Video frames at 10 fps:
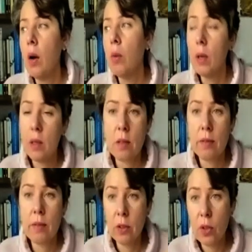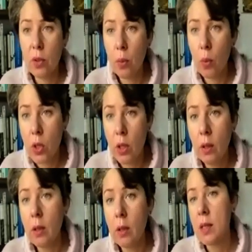one is filtered
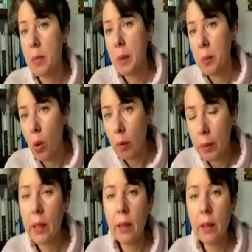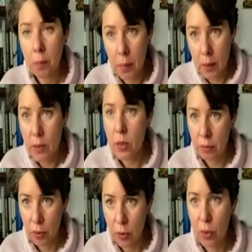water. That's a bit more complicated, but
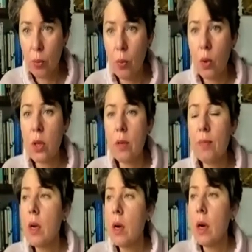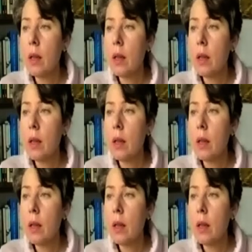filtered water.